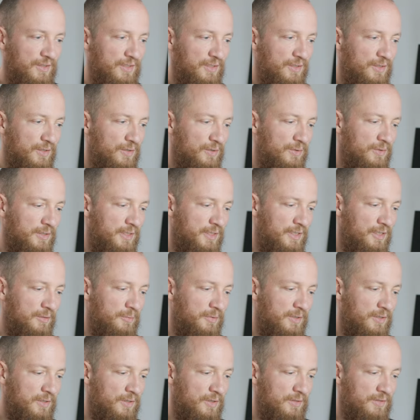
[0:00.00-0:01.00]
video
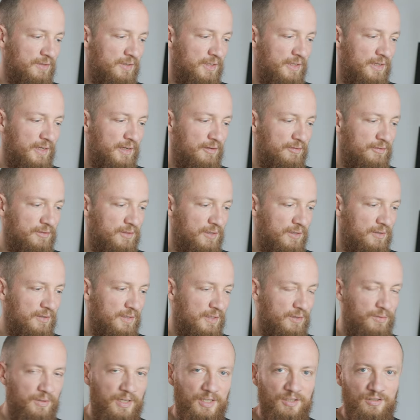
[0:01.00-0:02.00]
here because they have
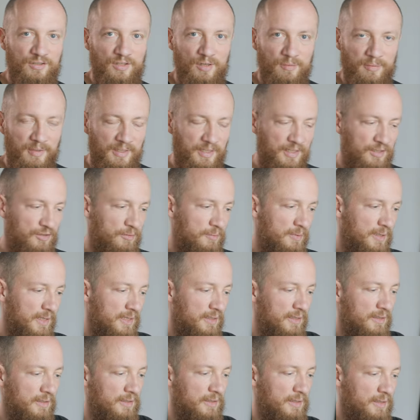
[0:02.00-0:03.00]
done a great job at
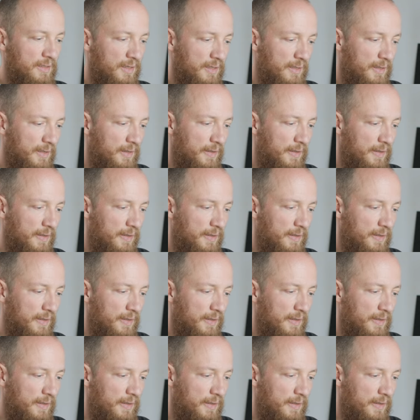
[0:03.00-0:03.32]
explaining